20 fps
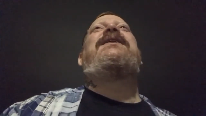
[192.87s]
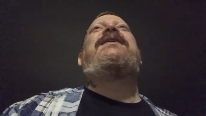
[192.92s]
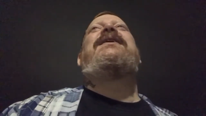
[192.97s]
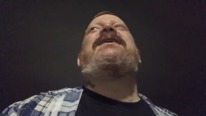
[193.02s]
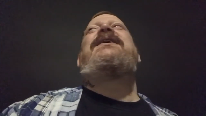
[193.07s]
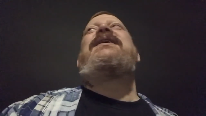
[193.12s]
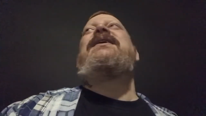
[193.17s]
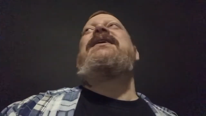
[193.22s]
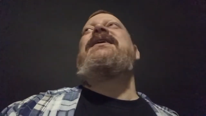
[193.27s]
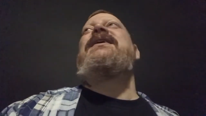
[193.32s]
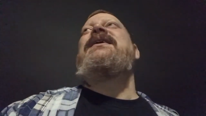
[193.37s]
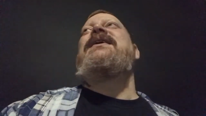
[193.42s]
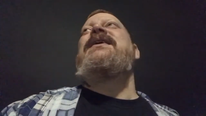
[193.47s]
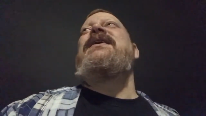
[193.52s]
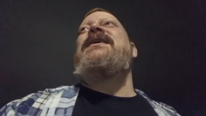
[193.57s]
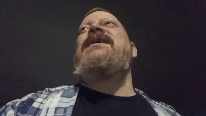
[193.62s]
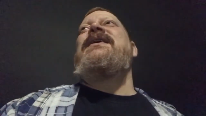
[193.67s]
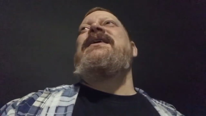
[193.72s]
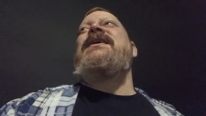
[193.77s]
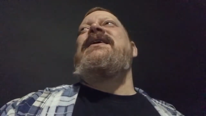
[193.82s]

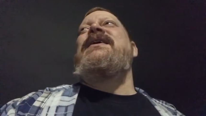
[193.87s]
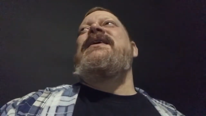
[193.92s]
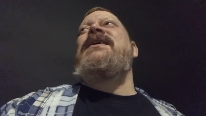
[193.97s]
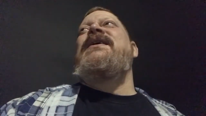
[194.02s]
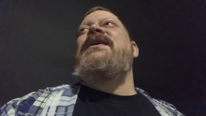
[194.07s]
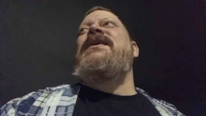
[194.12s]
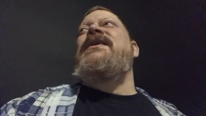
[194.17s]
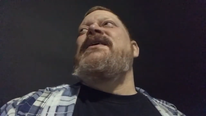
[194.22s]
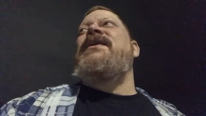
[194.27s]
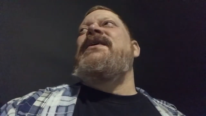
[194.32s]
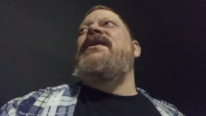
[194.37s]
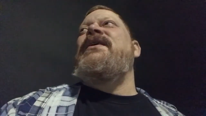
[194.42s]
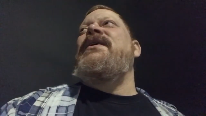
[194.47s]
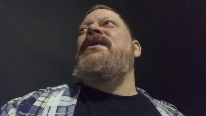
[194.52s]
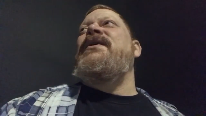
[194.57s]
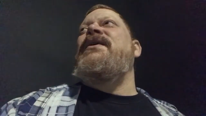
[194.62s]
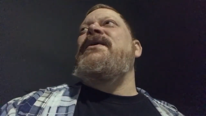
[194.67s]
Nothing is said.